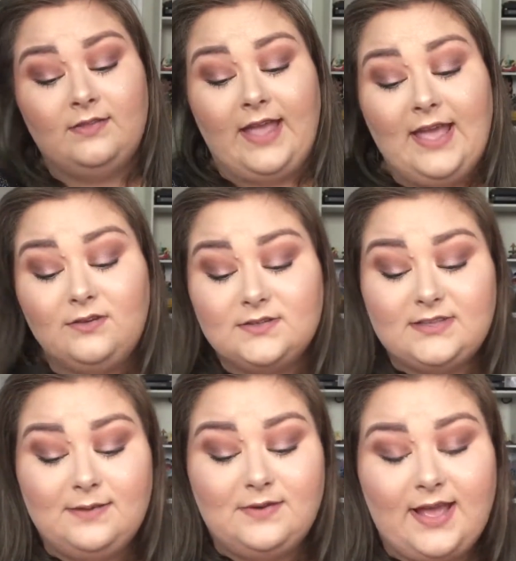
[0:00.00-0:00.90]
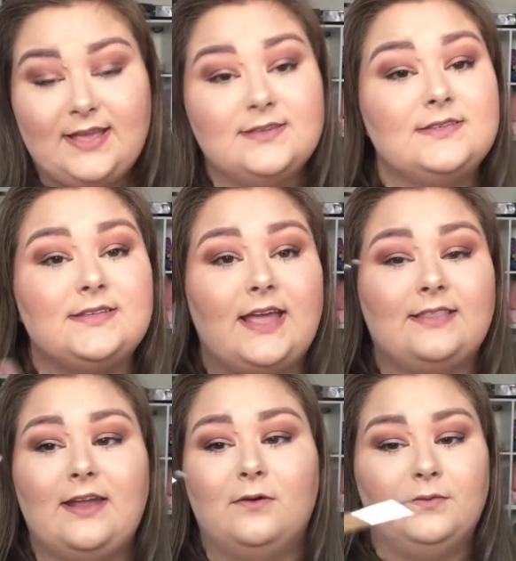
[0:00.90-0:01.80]
The handles seem nice, like
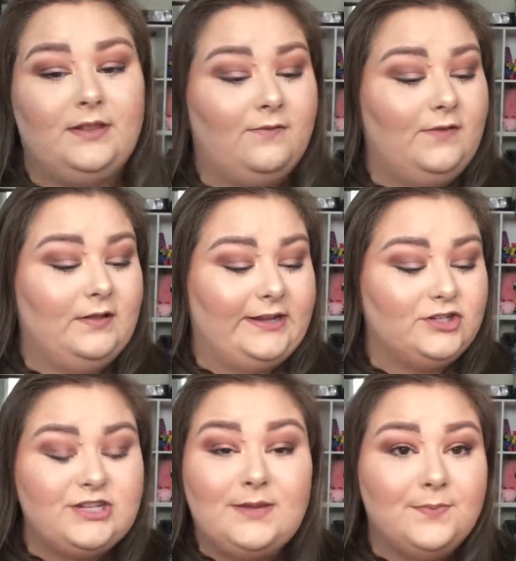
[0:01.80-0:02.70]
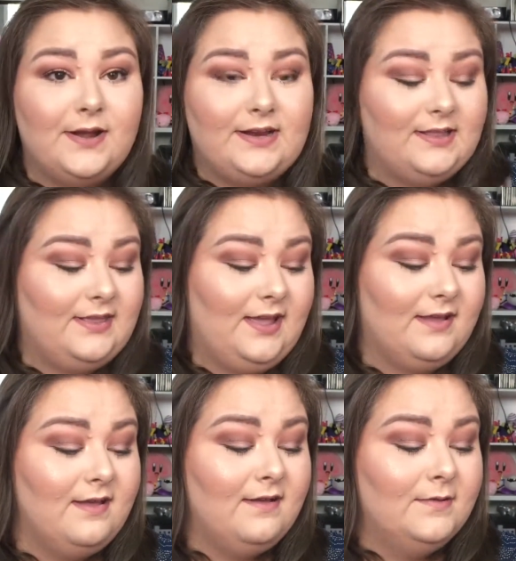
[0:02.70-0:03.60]
they don't really feel like cheap or
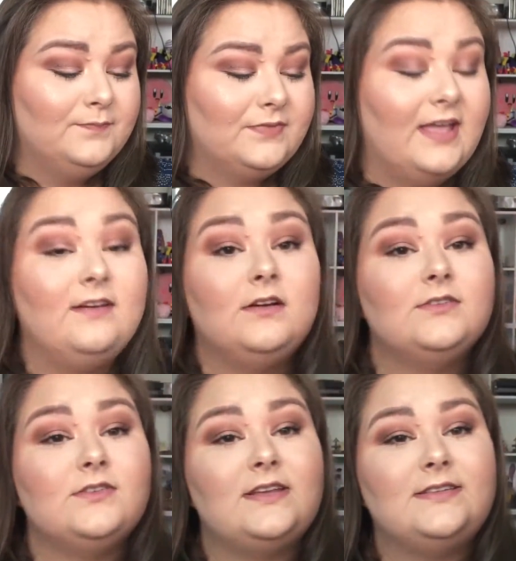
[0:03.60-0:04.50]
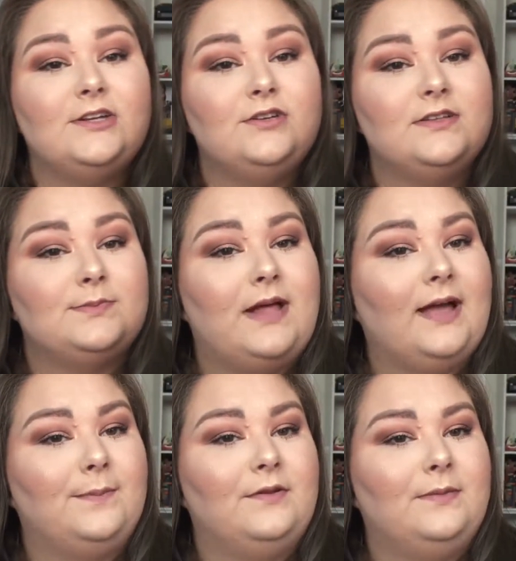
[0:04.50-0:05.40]
anything. And then also they sent you this
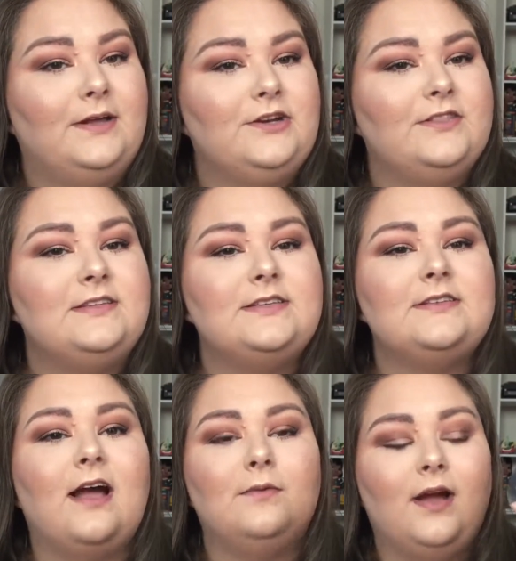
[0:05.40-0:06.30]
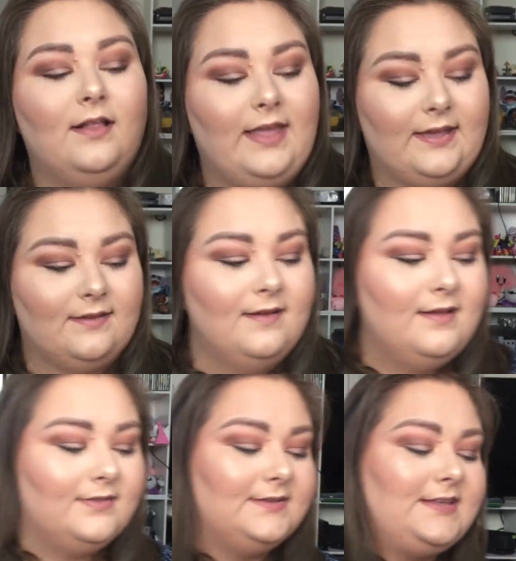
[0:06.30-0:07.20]
black beauty blender. This is not like
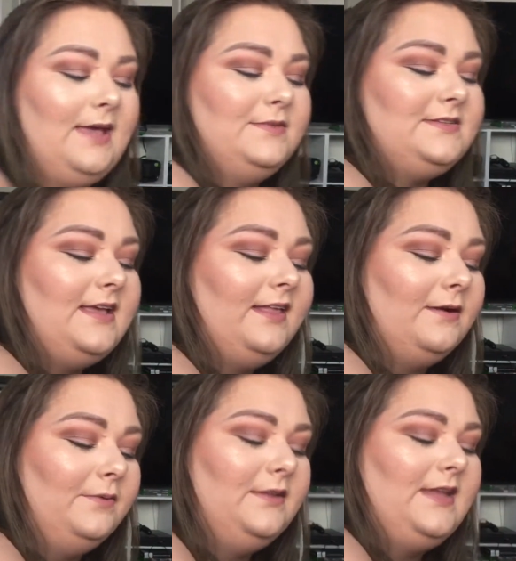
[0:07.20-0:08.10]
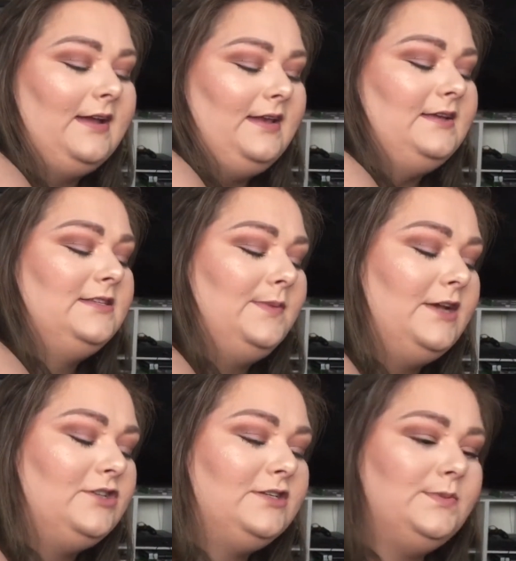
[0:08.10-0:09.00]
the same as say like a Real Technique
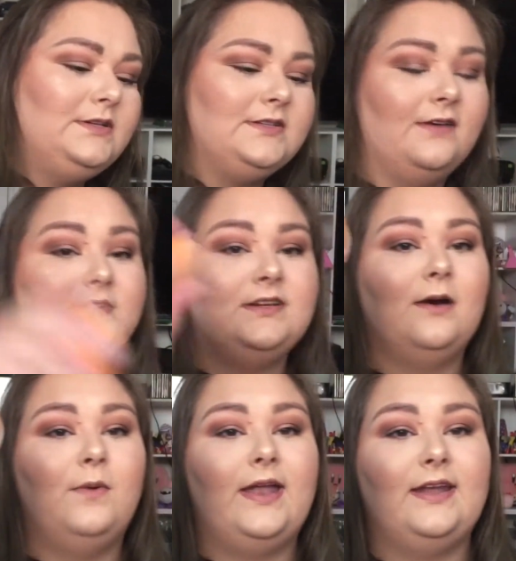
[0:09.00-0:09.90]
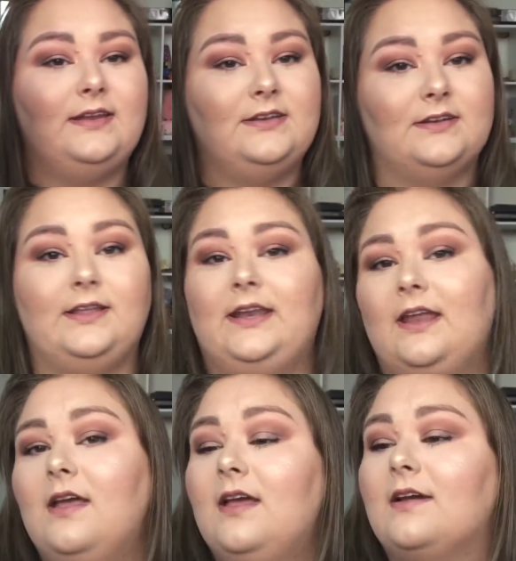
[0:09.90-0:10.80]
sponge. This one is obviously not wet and I need to clean
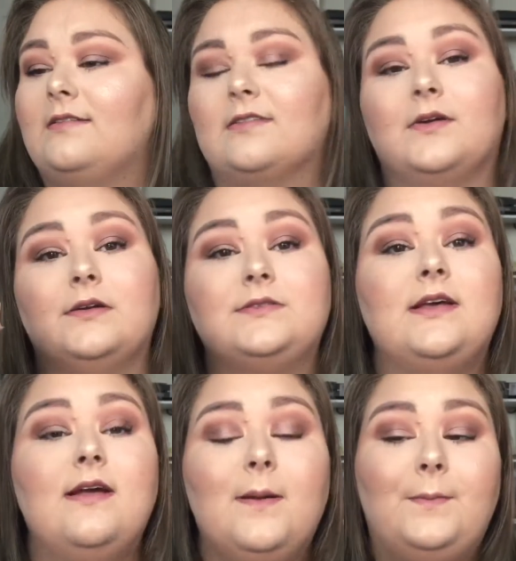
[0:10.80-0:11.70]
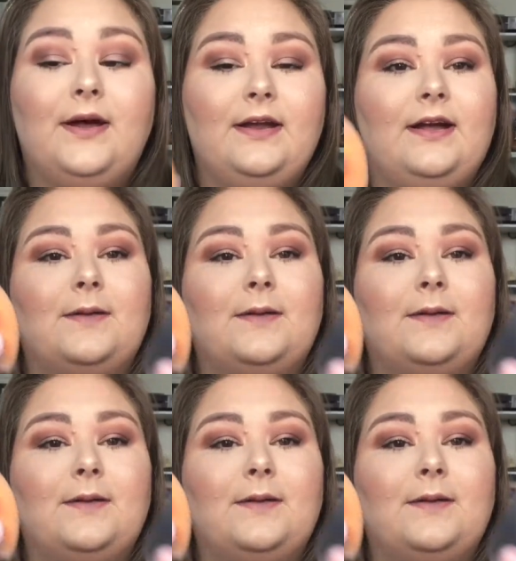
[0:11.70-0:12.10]
it because it's gross. But